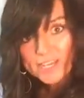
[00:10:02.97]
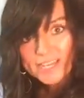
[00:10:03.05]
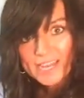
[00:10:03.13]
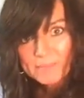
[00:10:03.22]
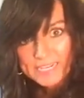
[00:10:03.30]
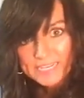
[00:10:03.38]
and
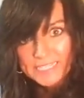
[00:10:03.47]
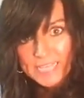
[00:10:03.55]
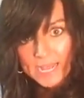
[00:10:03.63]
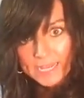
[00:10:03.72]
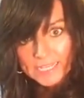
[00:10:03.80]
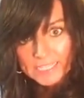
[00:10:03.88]
I mean a
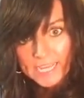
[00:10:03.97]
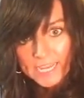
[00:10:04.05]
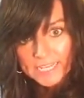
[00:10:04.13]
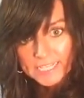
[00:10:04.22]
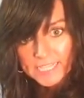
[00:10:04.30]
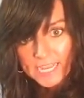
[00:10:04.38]
tiny
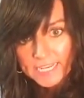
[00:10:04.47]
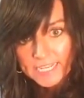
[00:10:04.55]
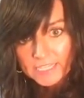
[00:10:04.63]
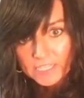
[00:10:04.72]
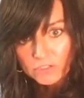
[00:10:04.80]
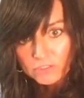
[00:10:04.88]

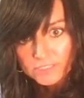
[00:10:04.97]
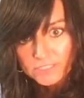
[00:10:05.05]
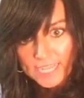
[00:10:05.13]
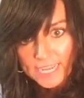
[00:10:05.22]
little